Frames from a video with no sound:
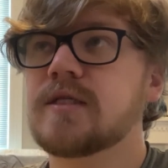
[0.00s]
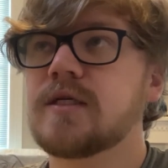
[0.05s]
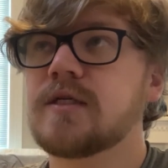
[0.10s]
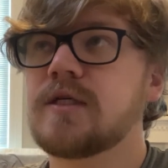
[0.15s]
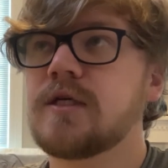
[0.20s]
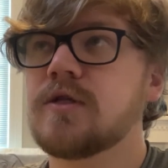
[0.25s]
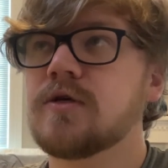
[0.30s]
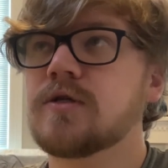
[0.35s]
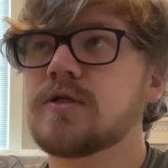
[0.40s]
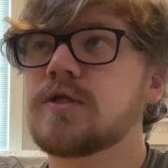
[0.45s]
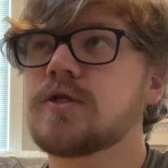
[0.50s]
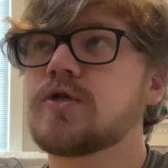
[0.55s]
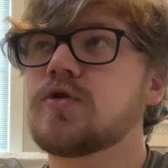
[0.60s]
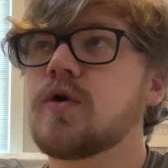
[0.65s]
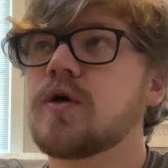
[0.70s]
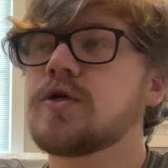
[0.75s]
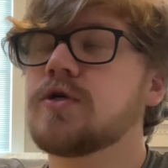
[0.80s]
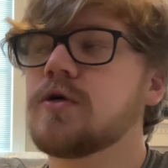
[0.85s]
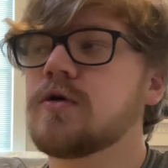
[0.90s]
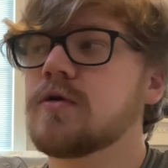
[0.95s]
It's either the
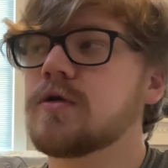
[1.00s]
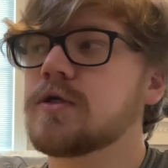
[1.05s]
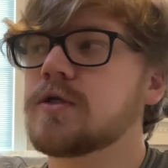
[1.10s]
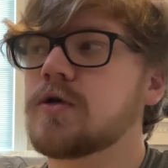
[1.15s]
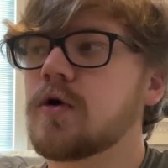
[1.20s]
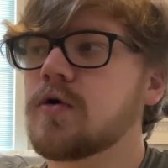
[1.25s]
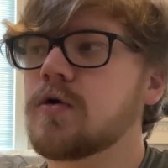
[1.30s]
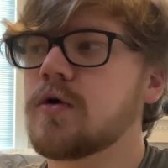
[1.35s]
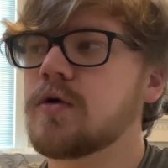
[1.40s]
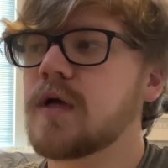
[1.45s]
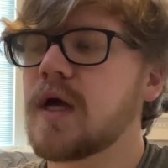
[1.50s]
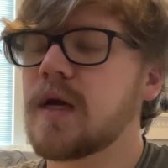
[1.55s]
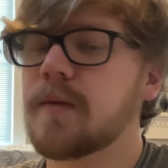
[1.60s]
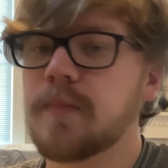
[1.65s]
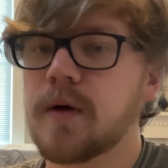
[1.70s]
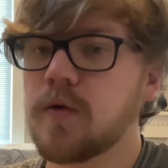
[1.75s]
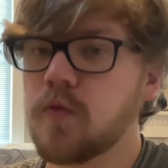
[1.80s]
Structure or the Starter deck.